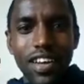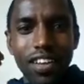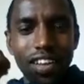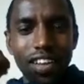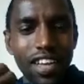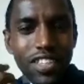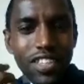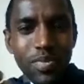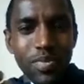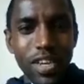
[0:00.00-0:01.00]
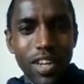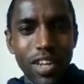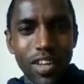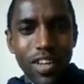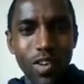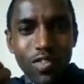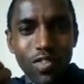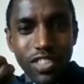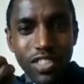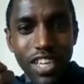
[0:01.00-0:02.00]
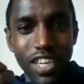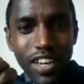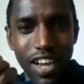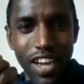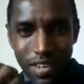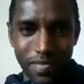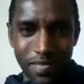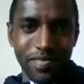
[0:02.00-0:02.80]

nice smell of Jannah.